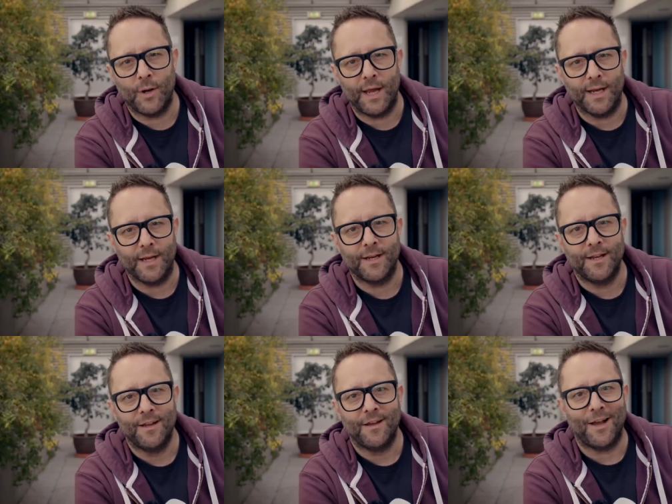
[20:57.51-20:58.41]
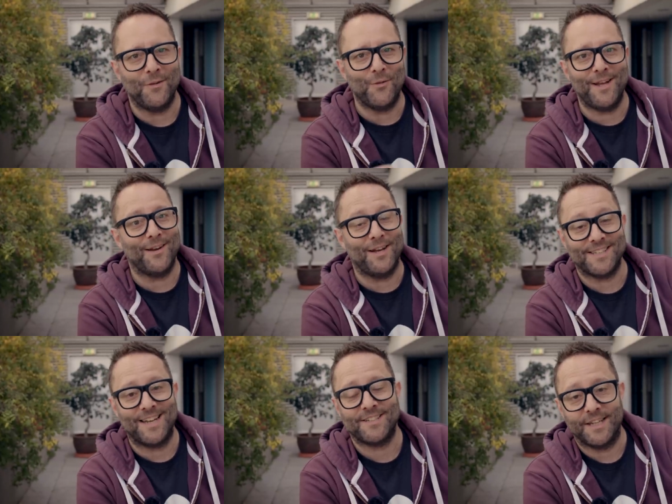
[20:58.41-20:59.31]
Lake and
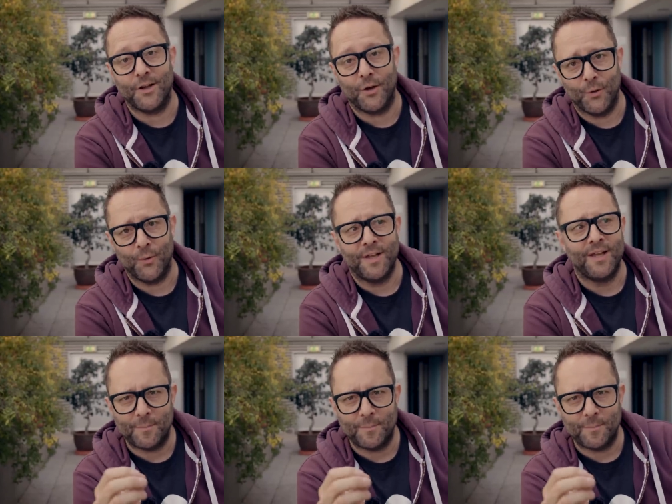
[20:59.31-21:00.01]
realized, actually no,